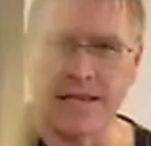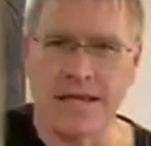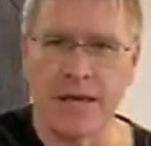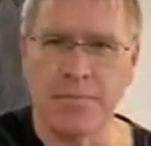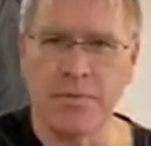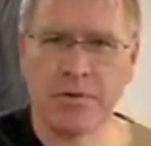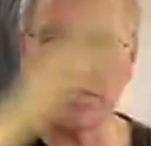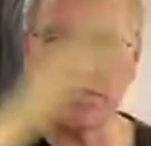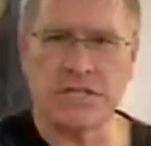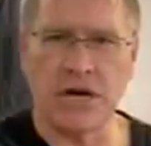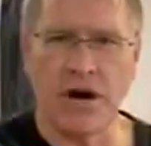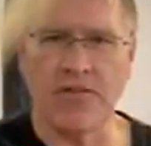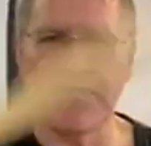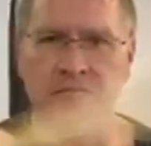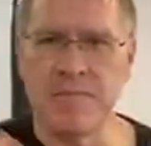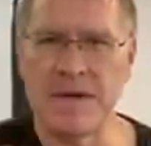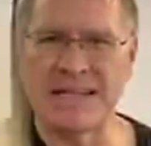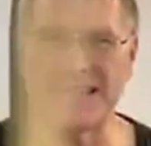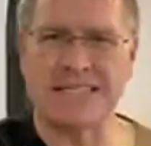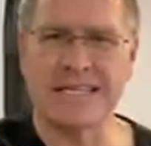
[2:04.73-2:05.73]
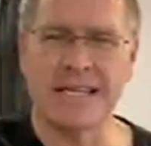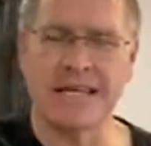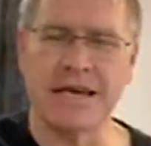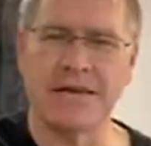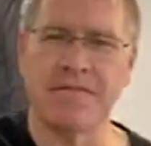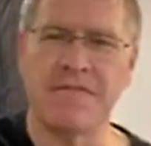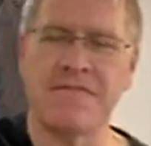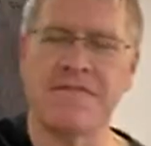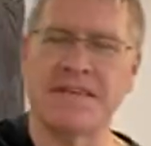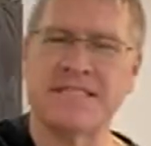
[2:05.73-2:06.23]
Keep yourself mentally
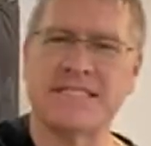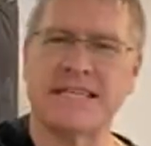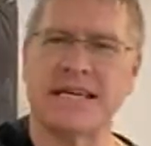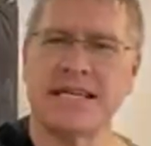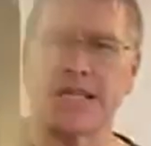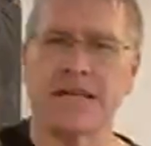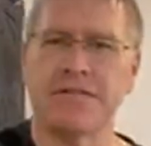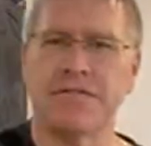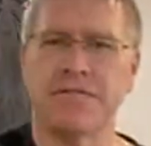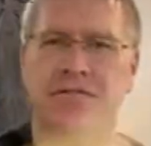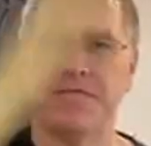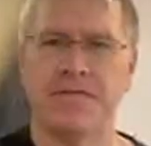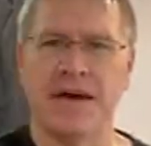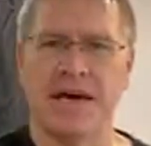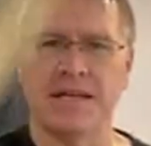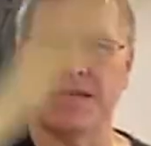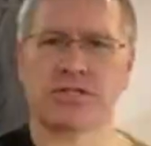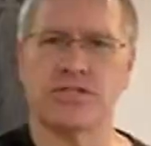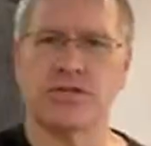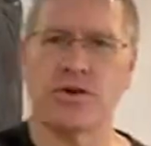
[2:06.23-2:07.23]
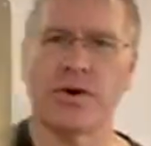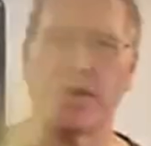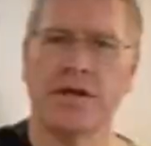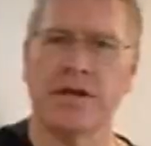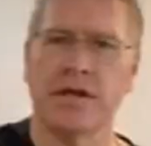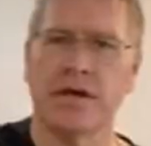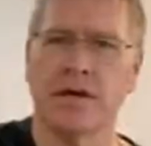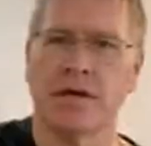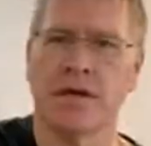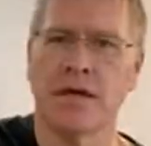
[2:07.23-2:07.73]
and physically fit
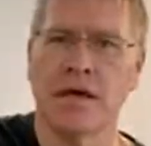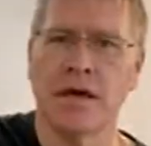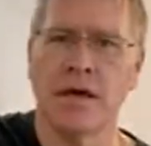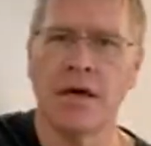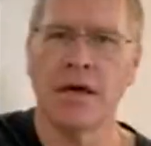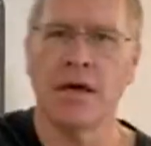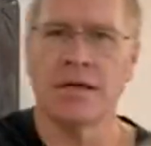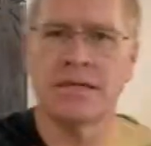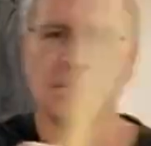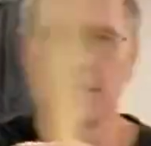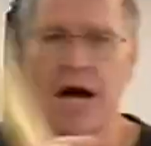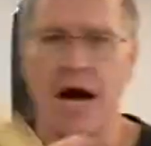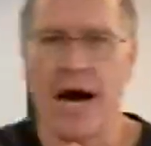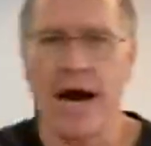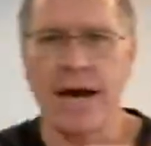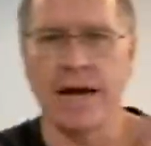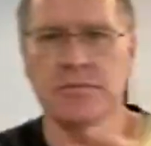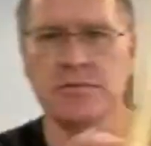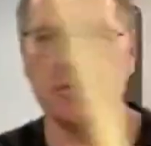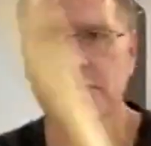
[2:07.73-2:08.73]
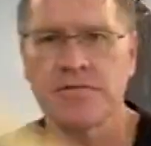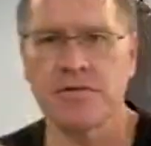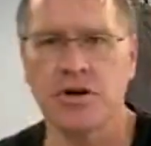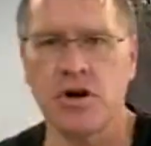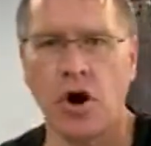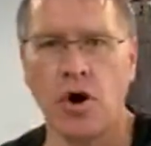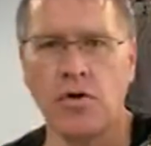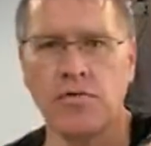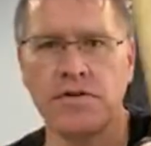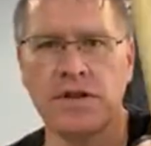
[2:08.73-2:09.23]
during times of
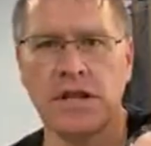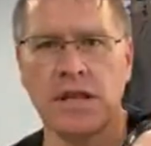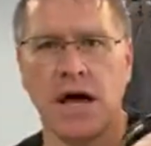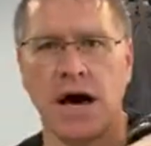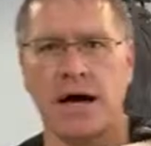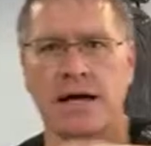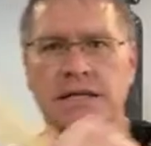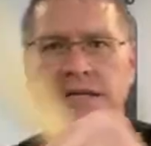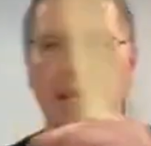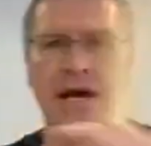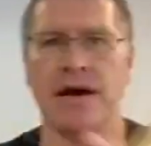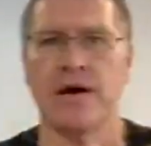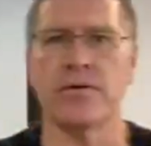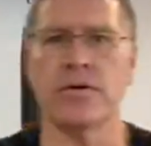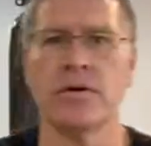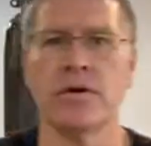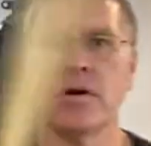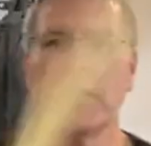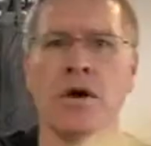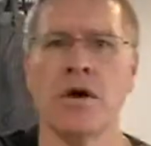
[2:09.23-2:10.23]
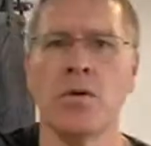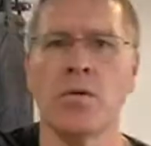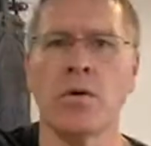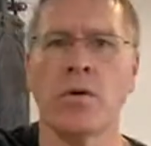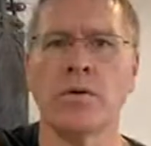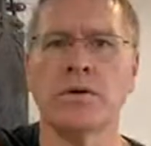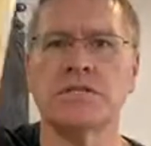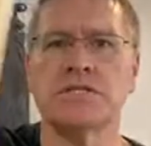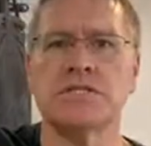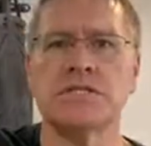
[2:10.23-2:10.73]
COVID lockdown. We're
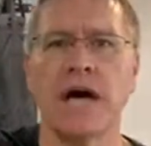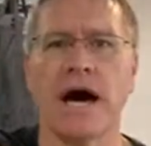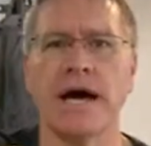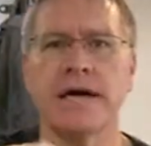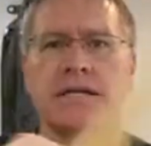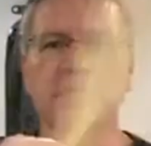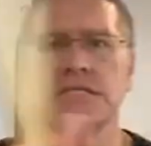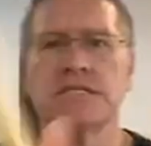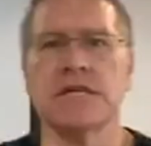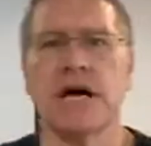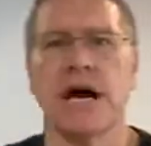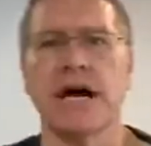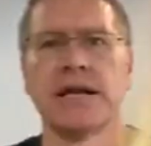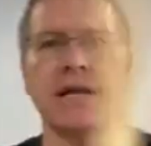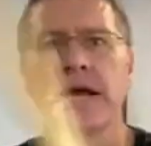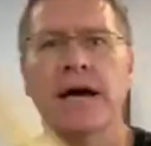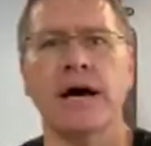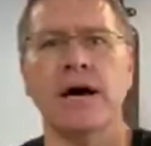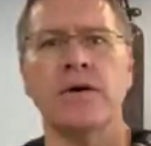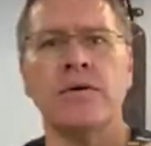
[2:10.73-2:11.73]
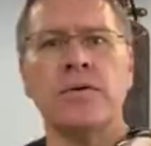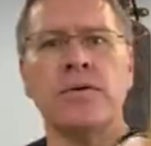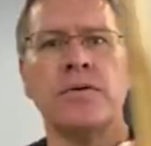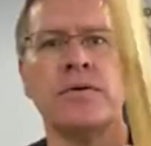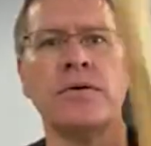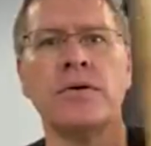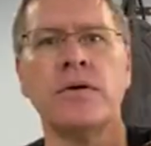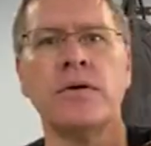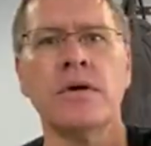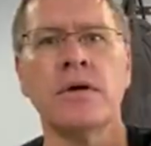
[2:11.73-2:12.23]
going side to side now.
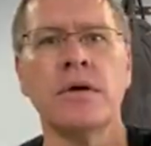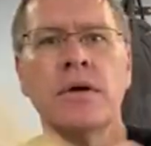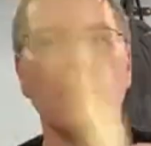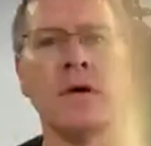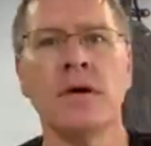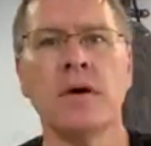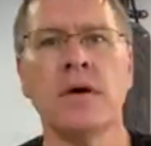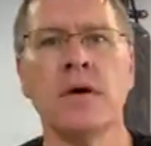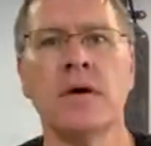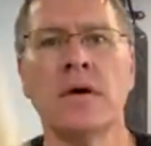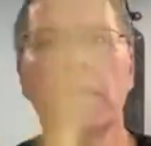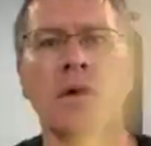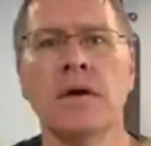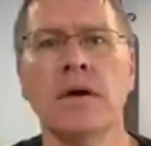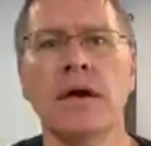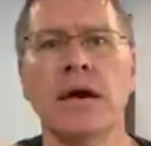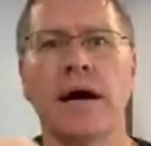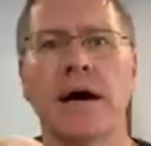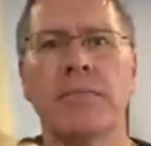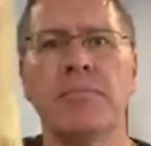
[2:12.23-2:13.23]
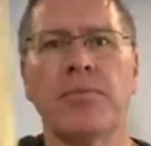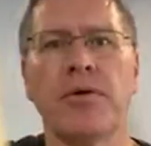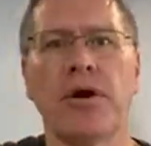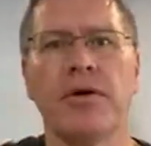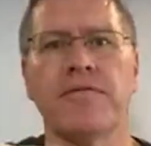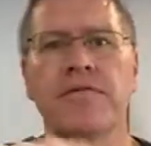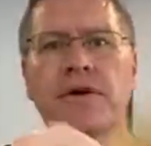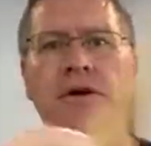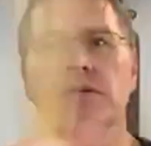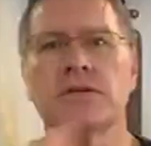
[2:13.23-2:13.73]
Yeah,
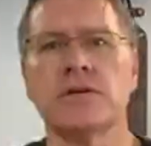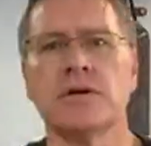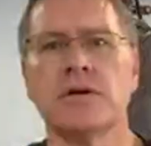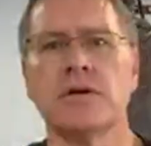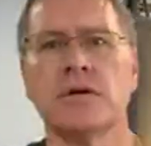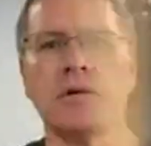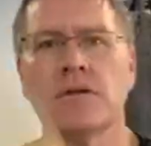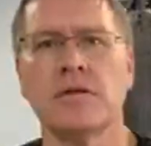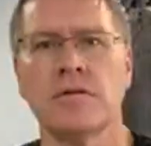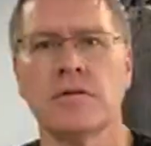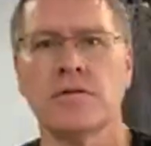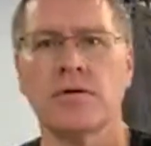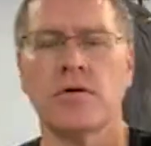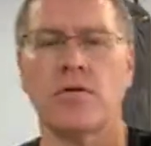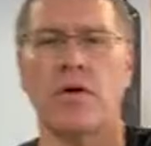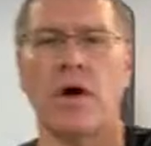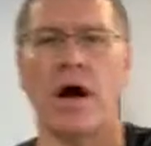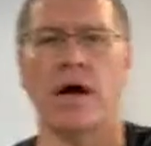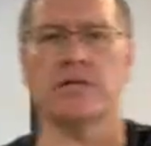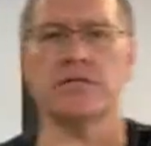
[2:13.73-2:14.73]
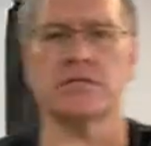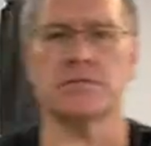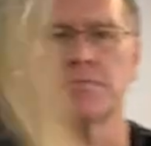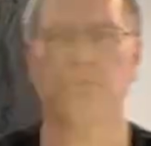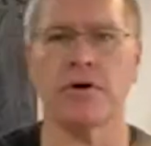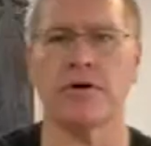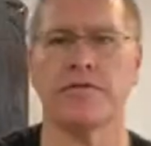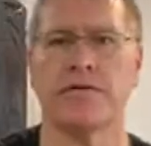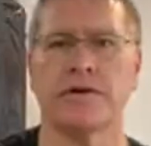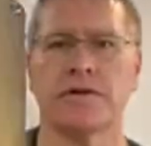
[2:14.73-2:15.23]
perfect. The garage is
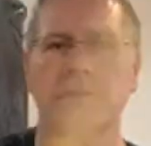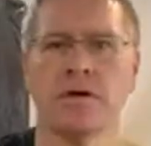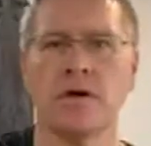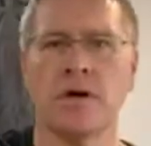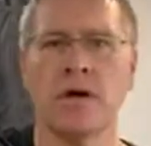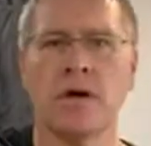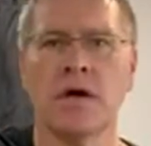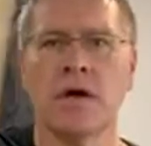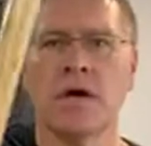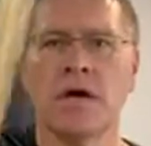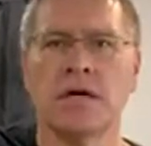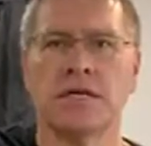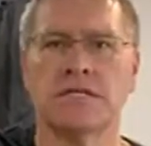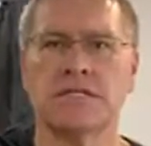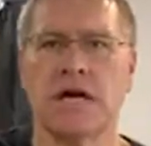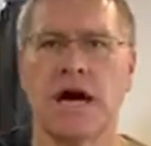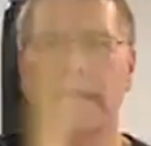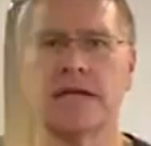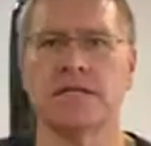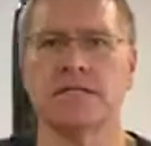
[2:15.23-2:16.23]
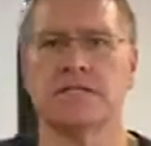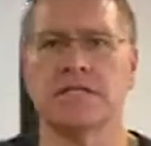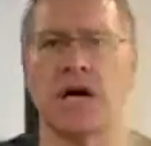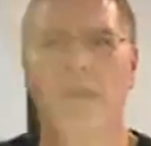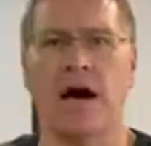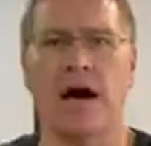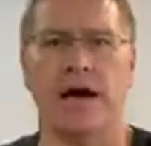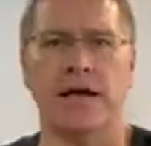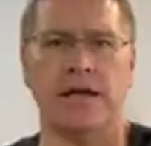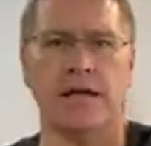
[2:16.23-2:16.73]
perfect. Side to
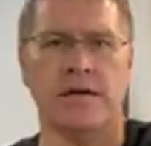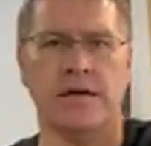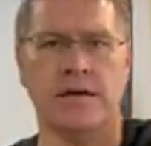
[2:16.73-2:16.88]
side.